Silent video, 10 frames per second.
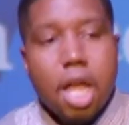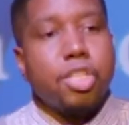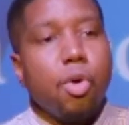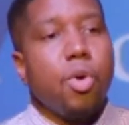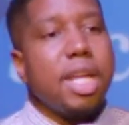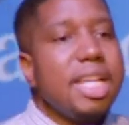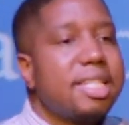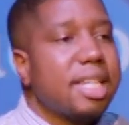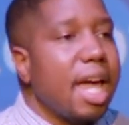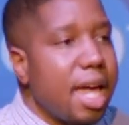So, what
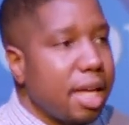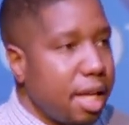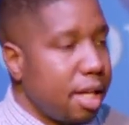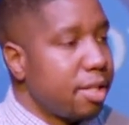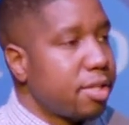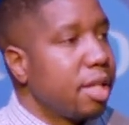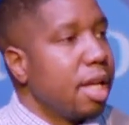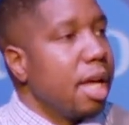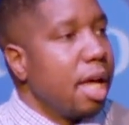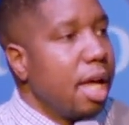he's saying is,
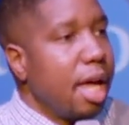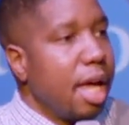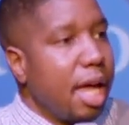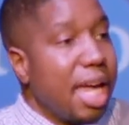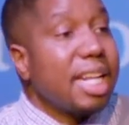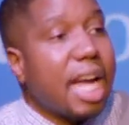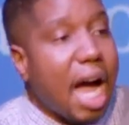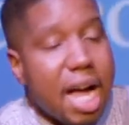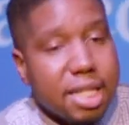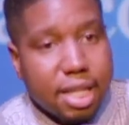in
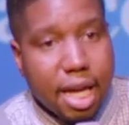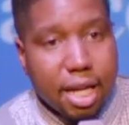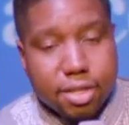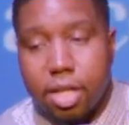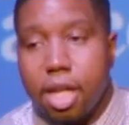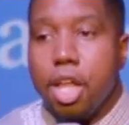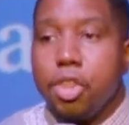context,